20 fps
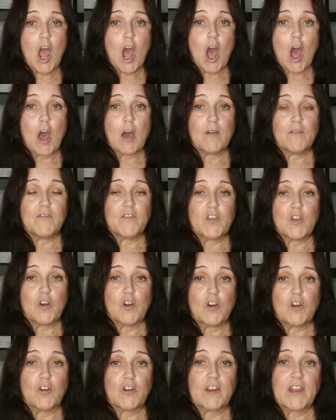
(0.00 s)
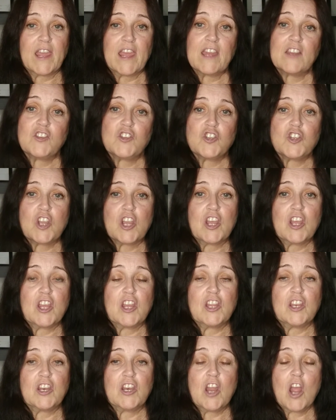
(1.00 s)
of your
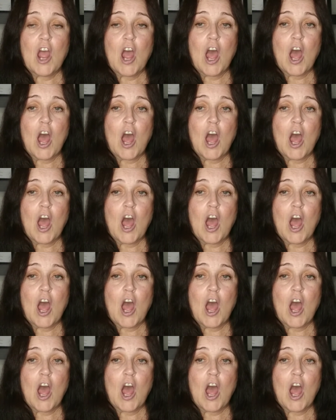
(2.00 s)
kitchen,